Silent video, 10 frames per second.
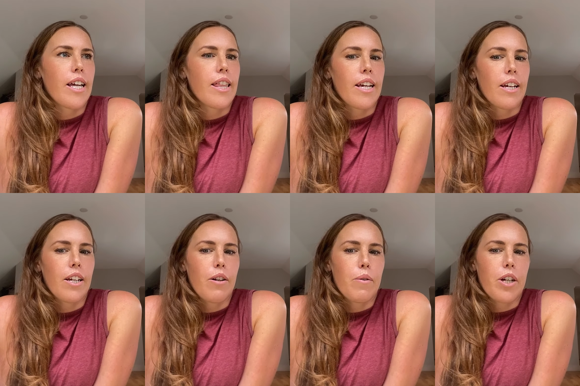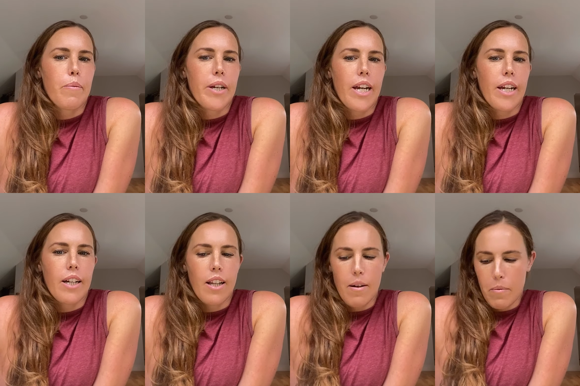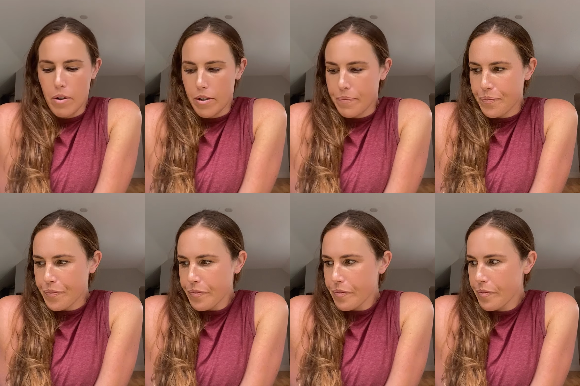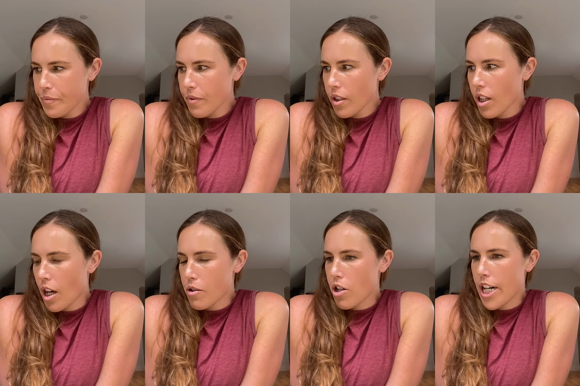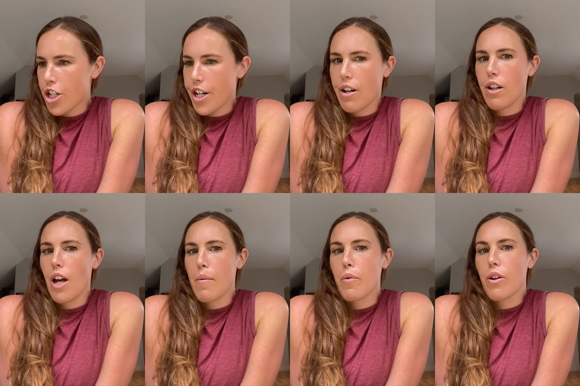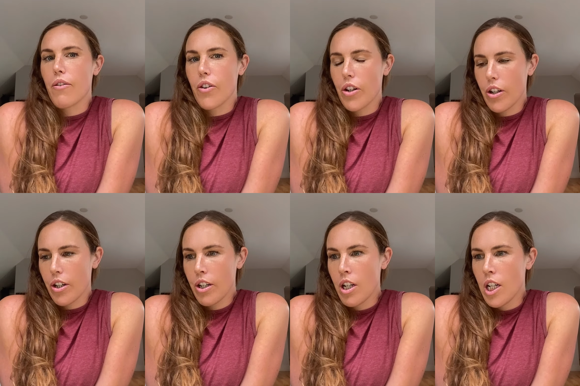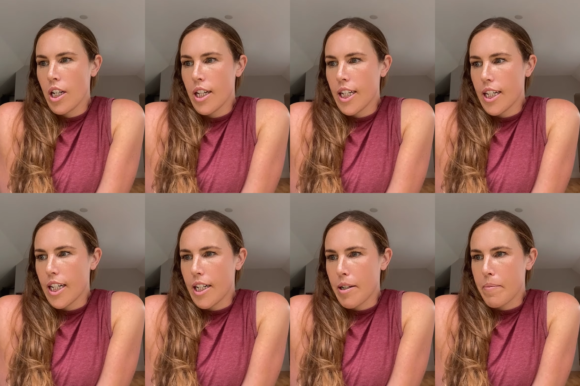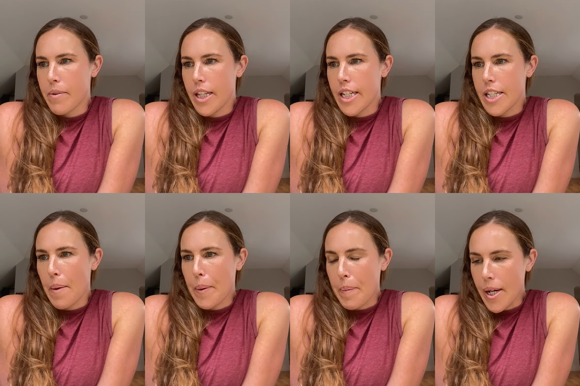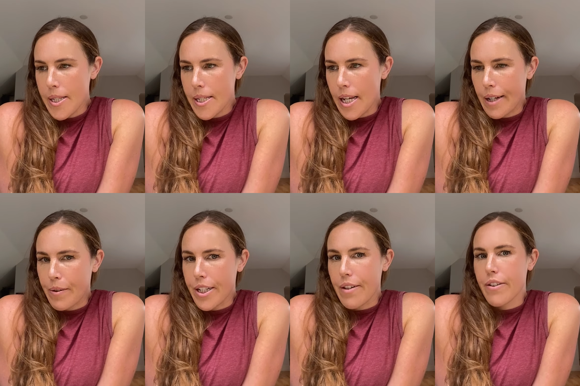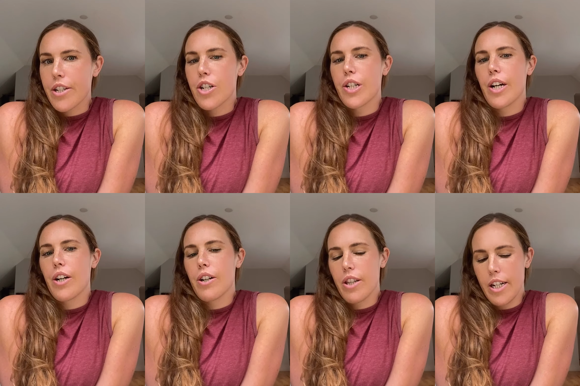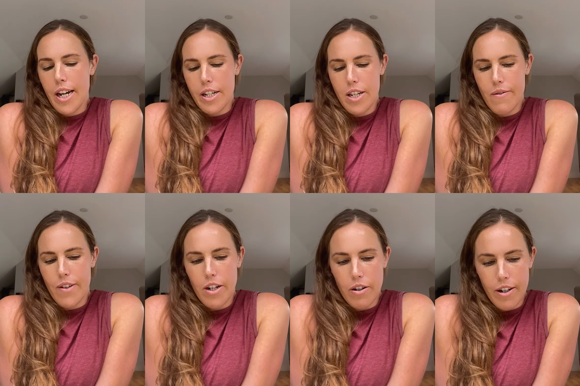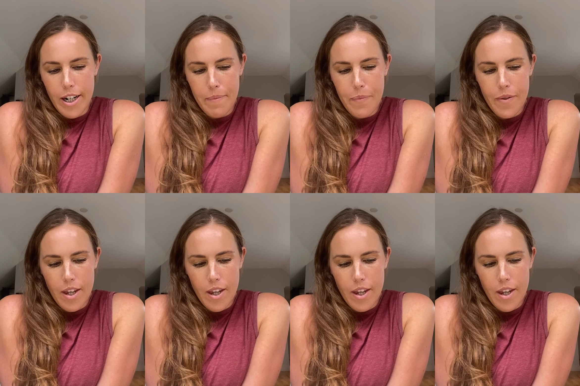think, we're going to be getting a lot more. I'll try to share a lot more of her in these coming months. I will definitely share the next venogram,